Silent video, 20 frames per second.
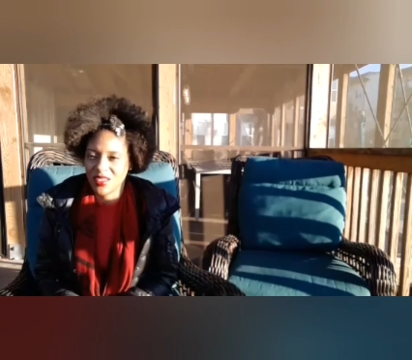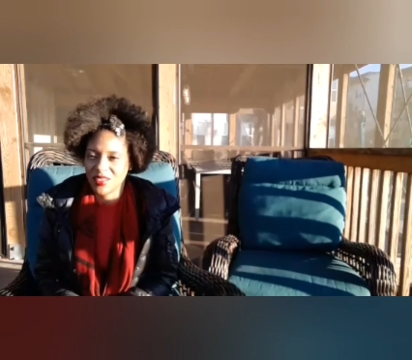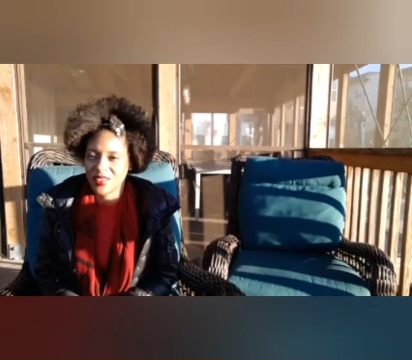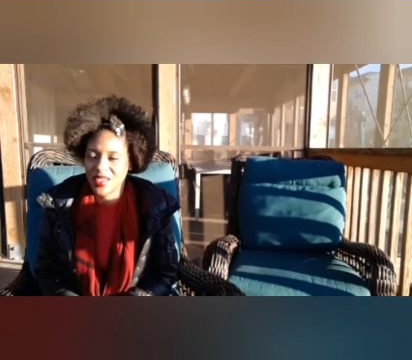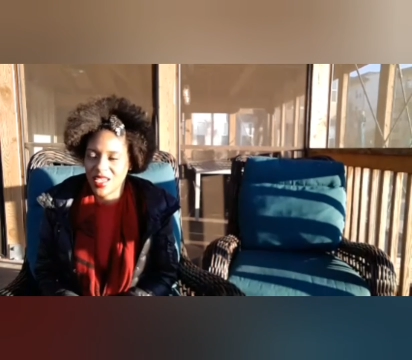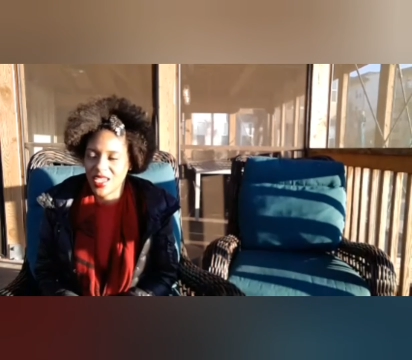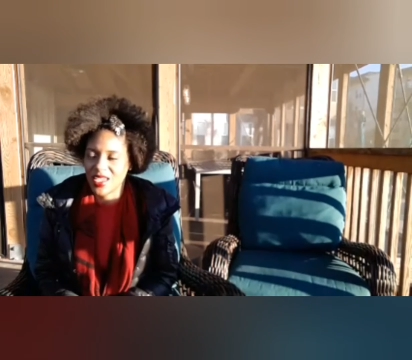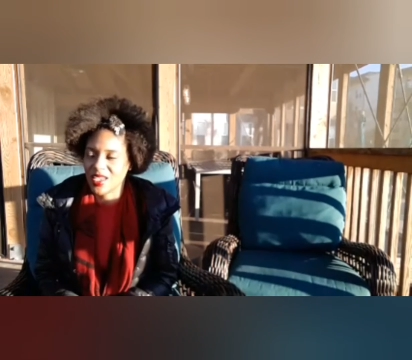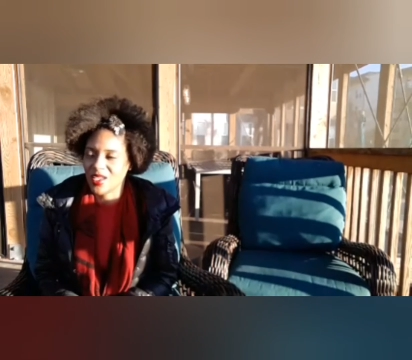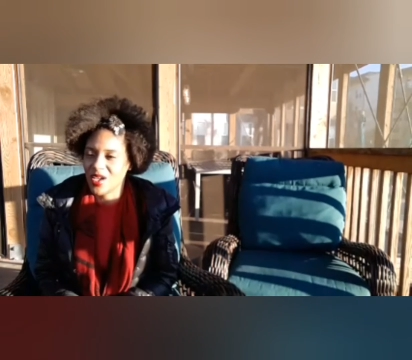
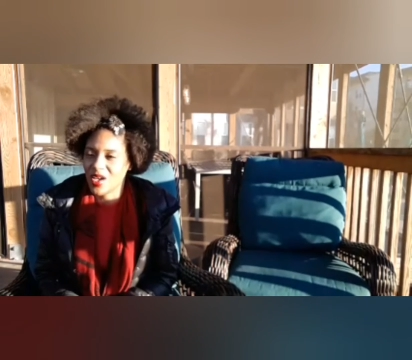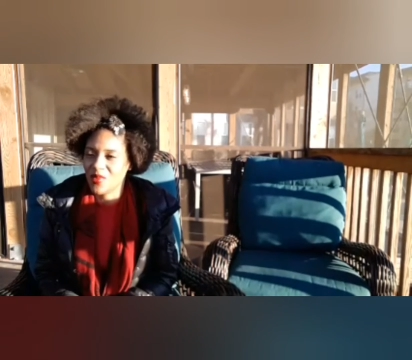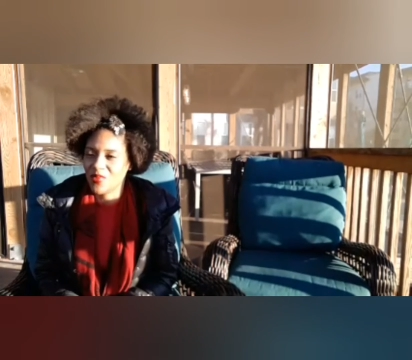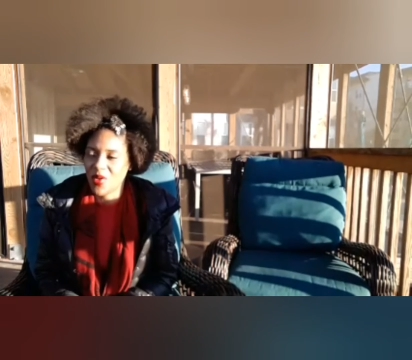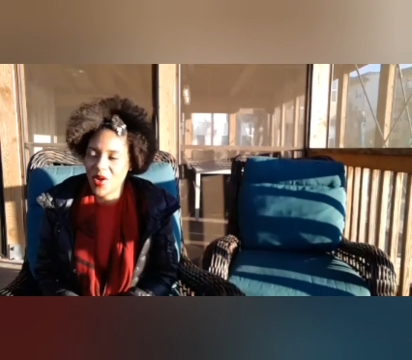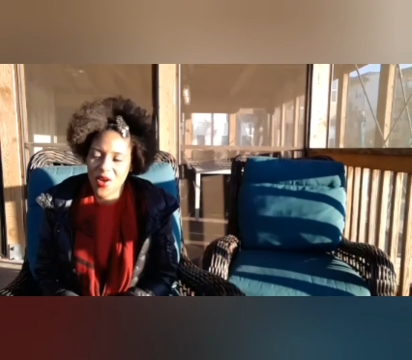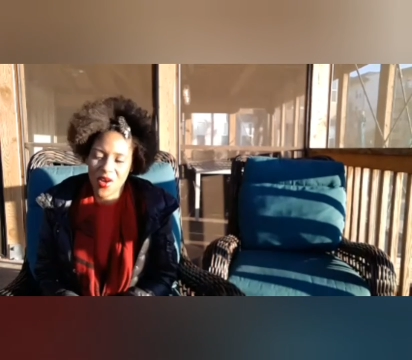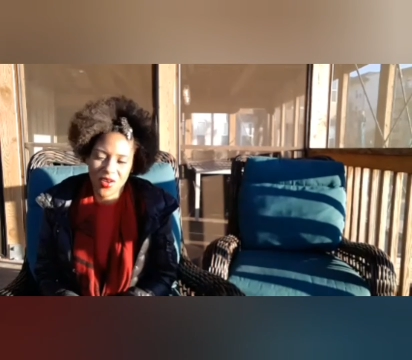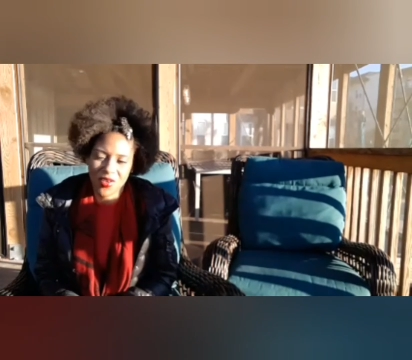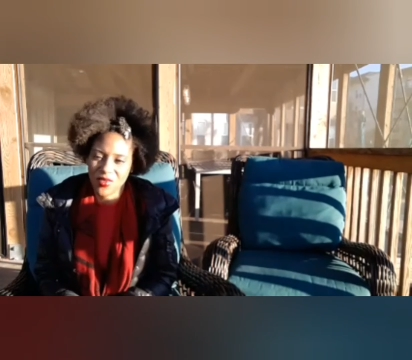like a
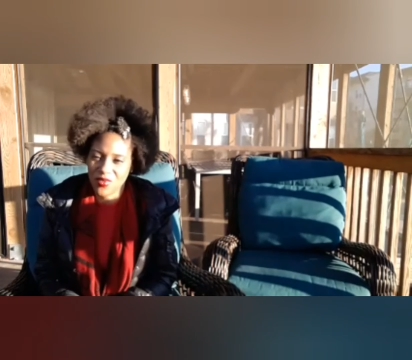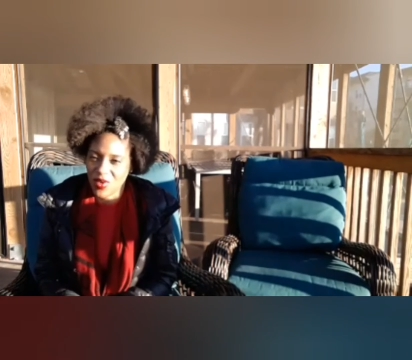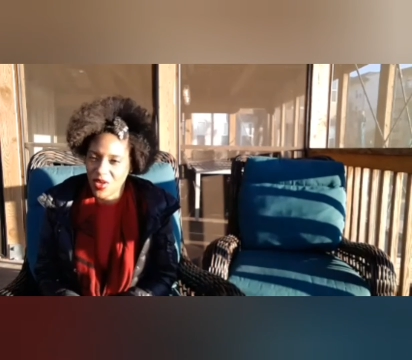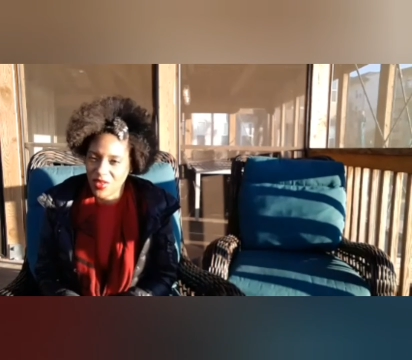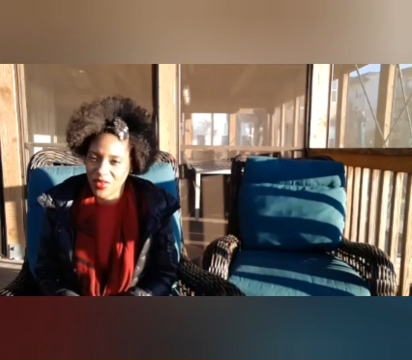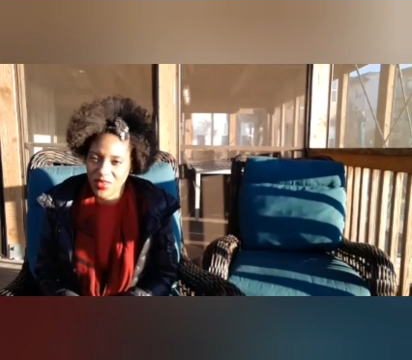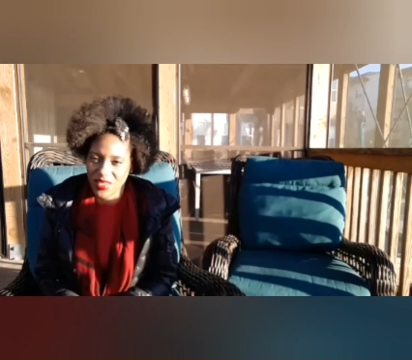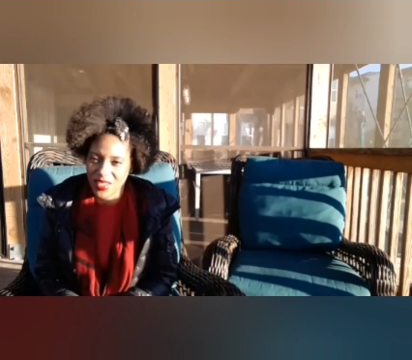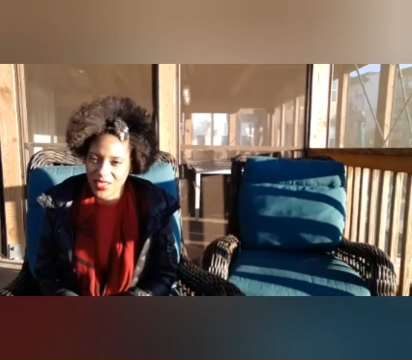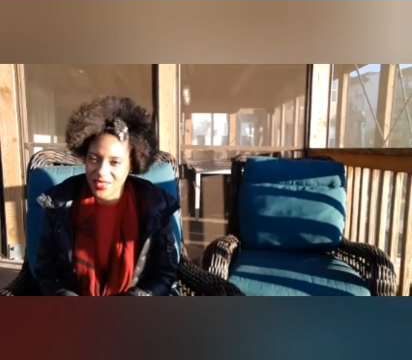part of
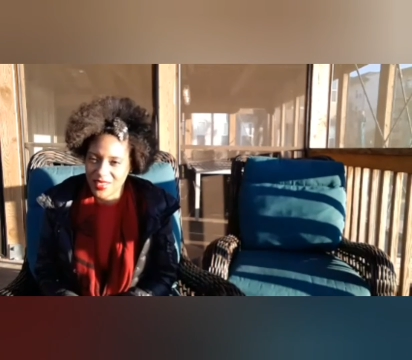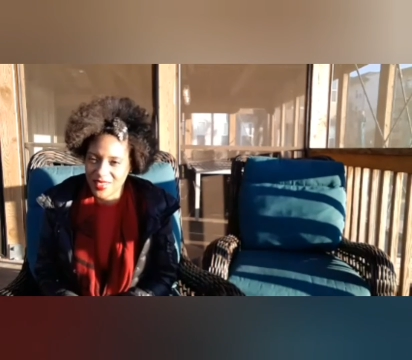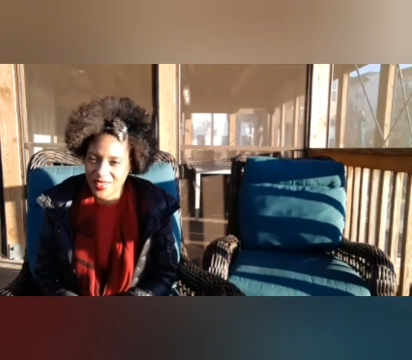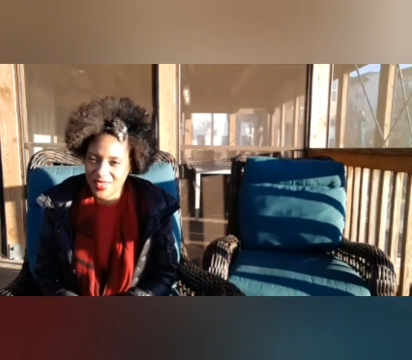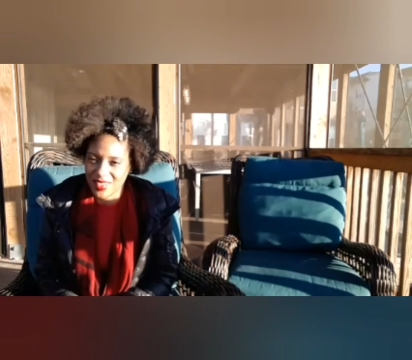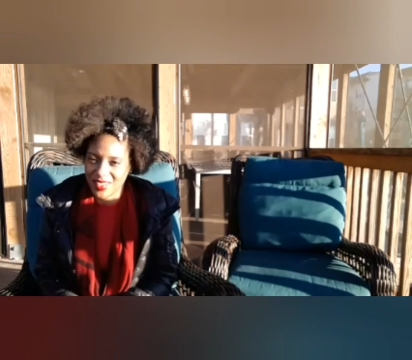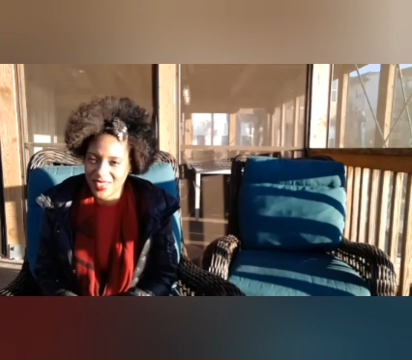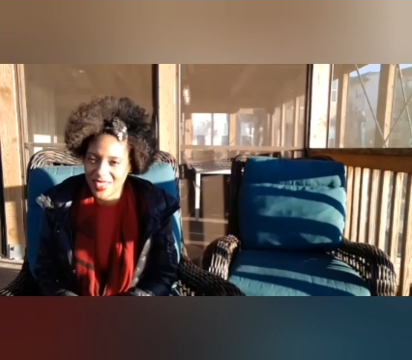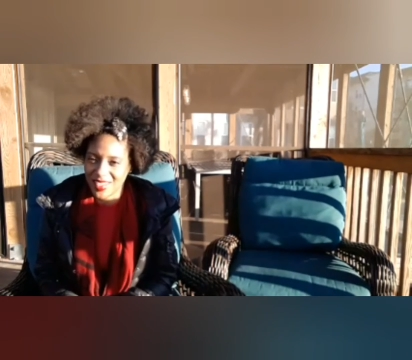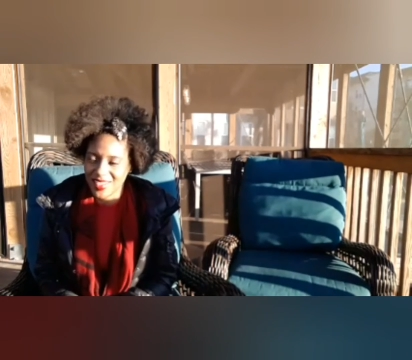all
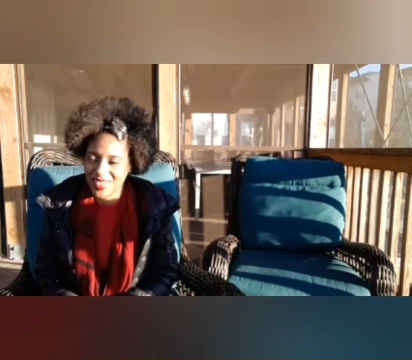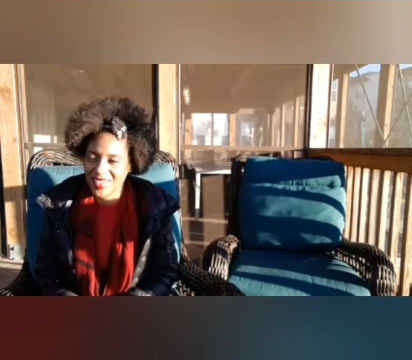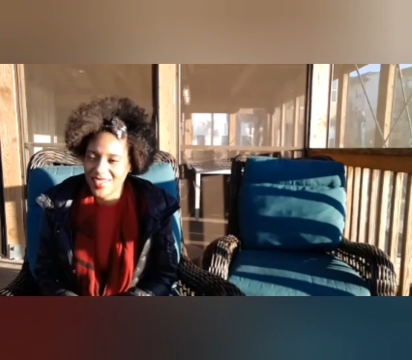this.